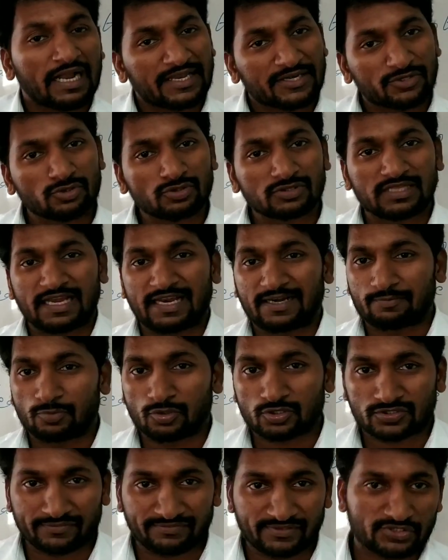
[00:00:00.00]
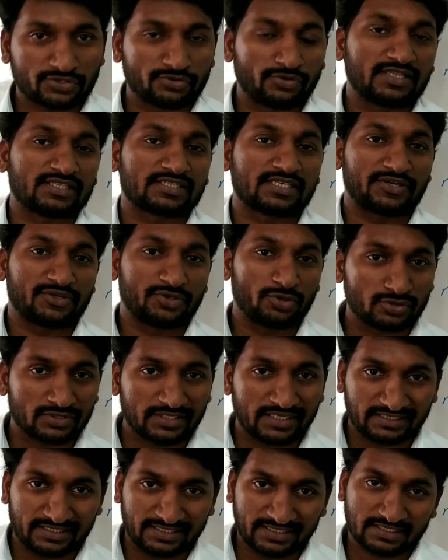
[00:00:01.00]
I knew that most of the students are
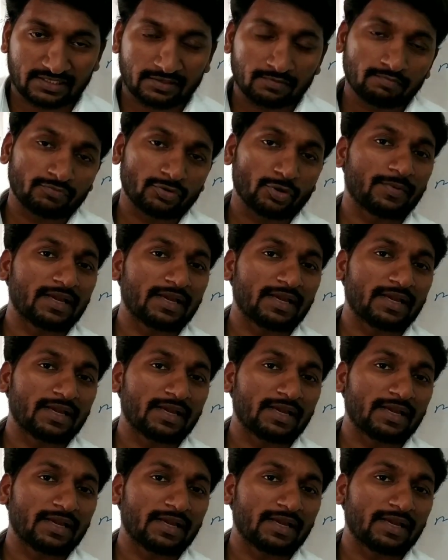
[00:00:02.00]
using this.